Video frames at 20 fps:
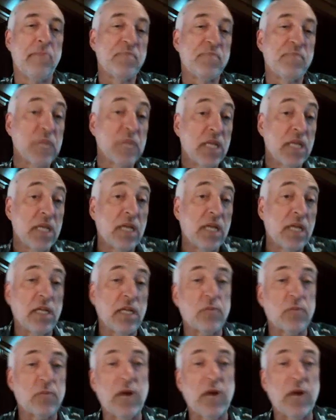
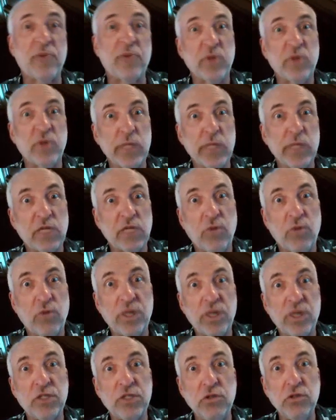Another property we
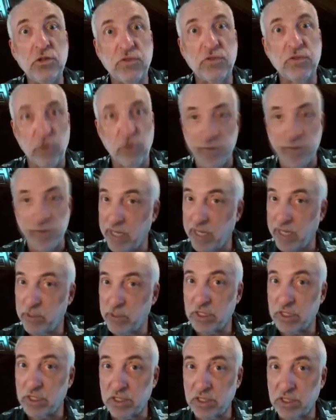look for is
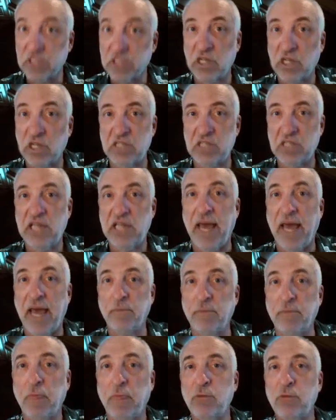uniformity, and we just
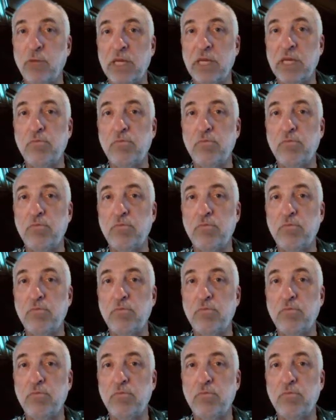discussed that.